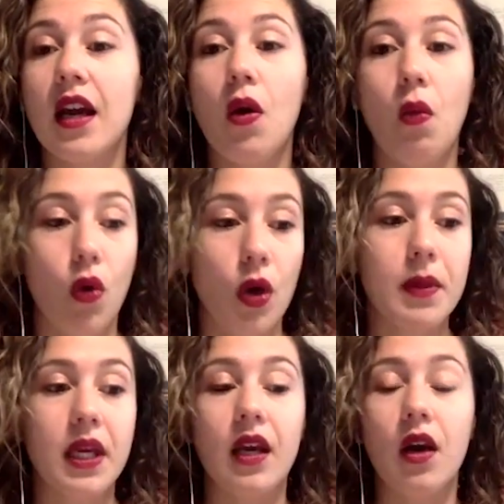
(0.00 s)

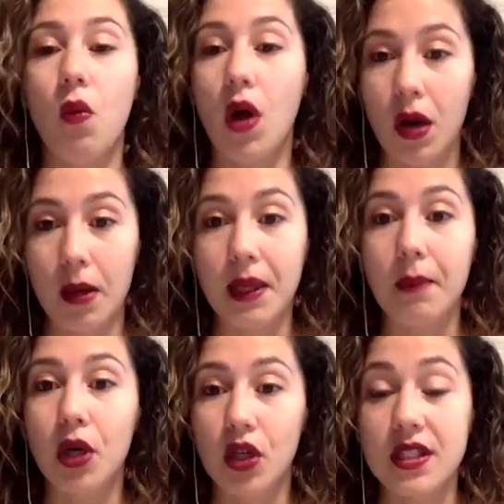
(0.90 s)
warming, welcoming
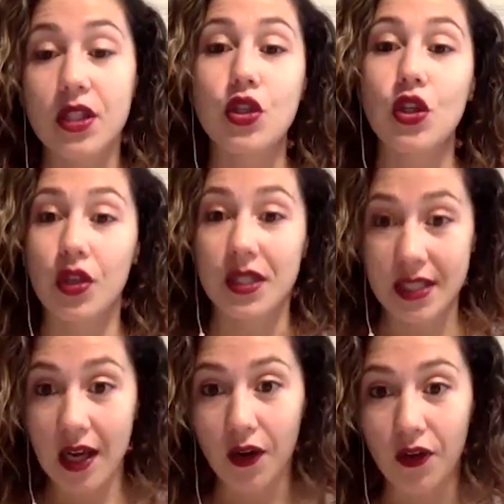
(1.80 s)
person to
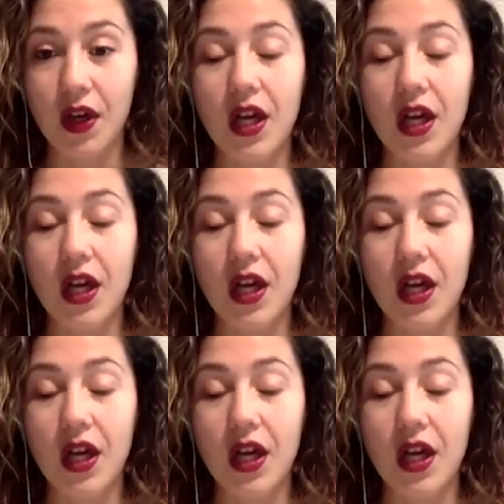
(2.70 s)
yourself,